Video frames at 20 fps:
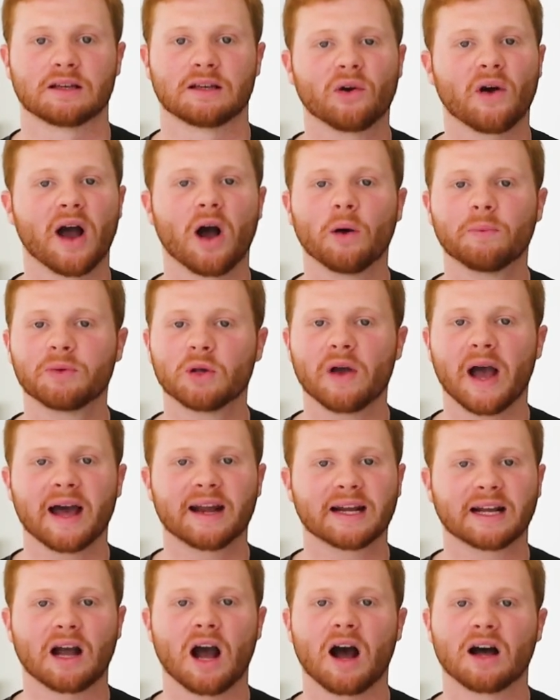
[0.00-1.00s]
It'll help you
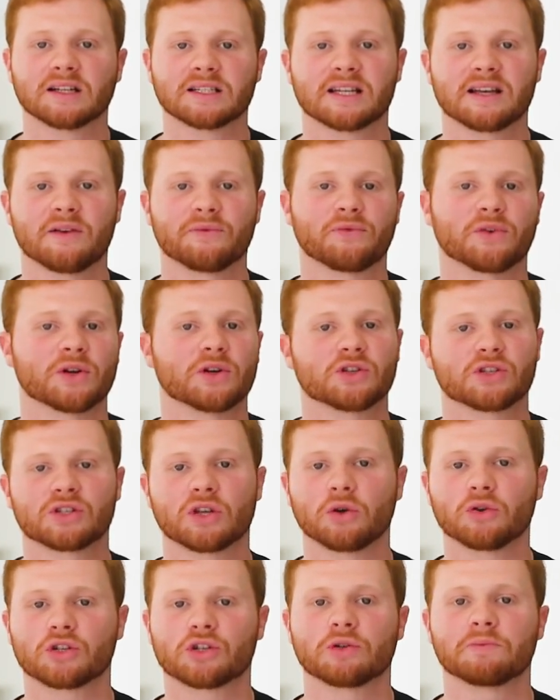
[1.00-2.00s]
edit content for your
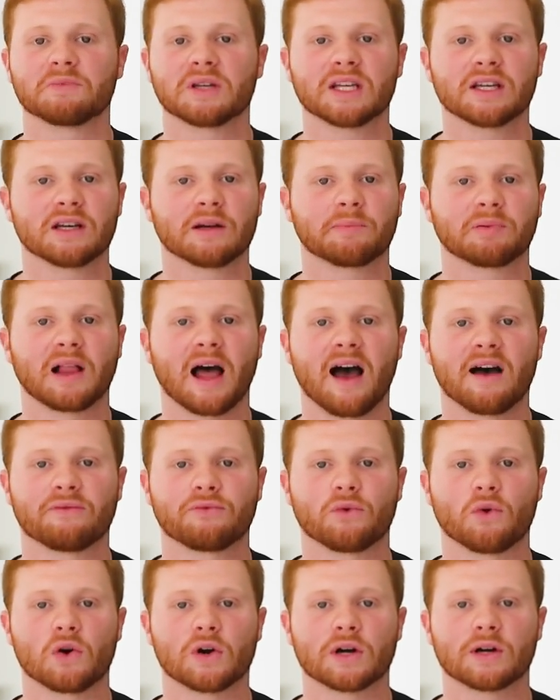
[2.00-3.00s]
social media
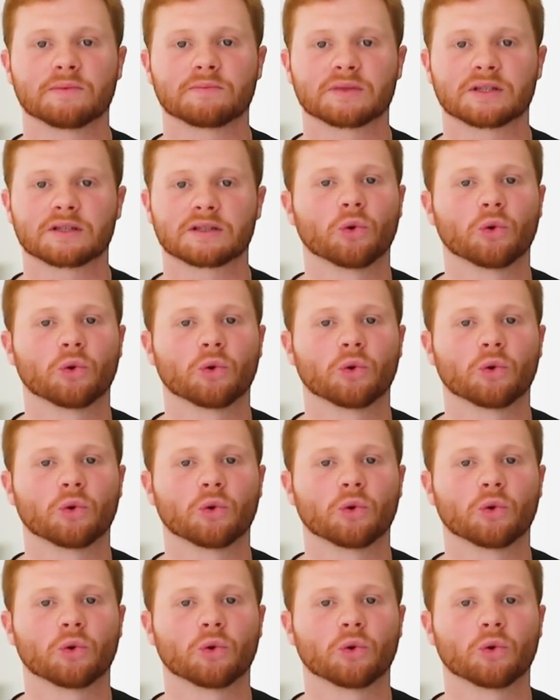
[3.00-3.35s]
platforms,